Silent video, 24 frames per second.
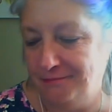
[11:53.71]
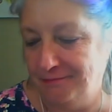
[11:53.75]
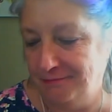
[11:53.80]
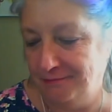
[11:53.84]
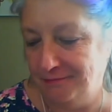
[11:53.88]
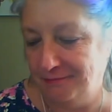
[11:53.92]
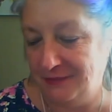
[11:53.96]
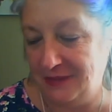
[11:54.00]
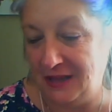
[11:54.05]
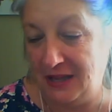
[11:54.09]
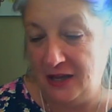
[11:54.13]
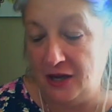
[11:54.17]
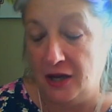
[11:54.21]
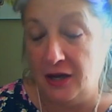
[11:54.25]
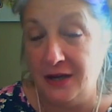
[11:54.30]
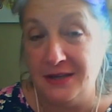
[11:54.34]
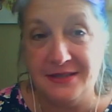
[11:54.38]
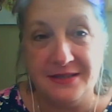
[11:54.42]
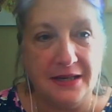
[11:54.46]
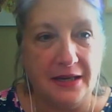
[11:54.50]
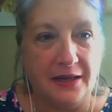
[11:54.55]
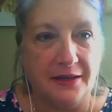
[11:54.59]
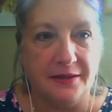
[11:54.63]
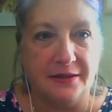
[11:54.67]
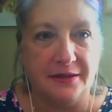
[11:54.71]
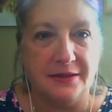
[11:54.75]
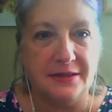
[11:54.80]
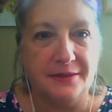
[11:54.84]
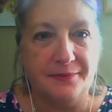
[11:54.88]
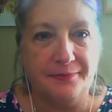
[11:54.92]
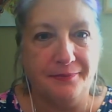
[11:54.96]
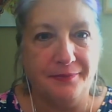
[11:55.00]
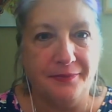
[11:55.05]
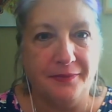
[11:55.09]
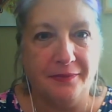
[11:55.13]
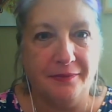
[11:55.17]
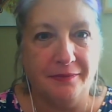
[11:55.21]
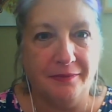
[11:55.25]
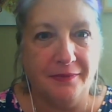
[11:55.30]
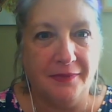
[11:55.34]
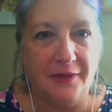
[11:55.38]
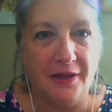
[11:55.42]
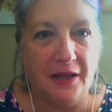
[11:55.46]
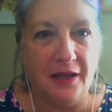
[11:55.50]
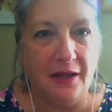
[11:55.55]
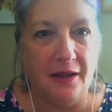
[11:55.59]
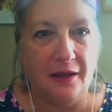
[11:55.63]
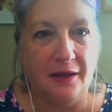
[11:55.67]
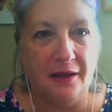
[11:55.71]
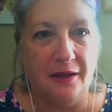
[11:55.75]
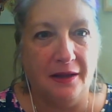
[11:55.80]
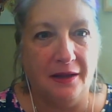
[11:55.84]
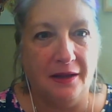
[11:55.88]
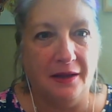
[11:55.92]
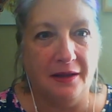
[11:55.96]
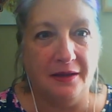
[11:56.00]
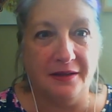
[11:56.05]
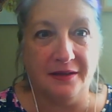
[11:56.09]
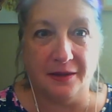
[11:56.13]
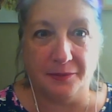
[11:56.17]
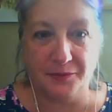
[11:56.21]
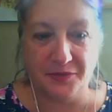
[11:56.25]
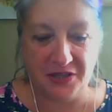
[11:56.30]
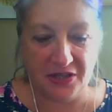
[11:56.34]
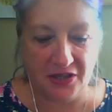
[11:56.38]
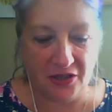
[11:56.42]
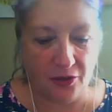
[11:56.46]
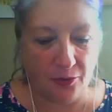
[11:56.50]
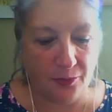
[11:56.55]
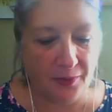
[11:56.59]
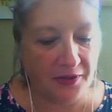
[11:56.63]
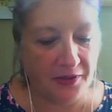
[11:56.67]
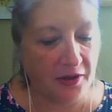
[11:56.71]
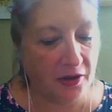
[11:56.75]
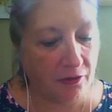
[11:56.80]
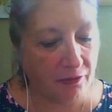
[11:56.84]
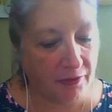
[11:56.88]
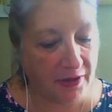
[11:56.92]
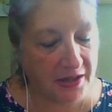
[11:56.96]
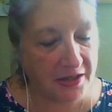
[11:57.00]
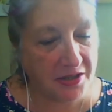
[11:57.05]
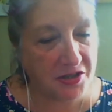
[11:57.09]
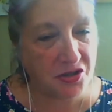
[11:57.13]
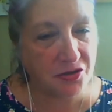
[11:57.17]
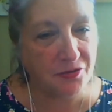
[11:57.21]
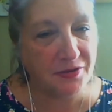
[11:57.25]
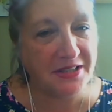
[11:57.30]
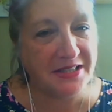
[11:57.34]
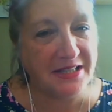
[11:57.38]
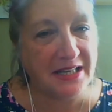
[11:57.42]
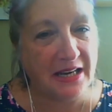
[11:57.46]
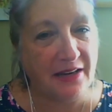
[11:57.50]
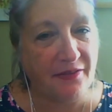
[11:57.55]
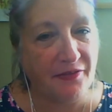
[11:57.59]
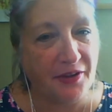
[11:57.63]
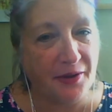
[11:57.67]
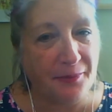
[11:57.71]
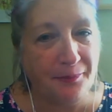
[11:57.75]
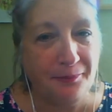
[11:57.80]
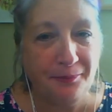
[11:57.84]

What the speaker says: They are sent. It's up to you whether you're ready to receive them.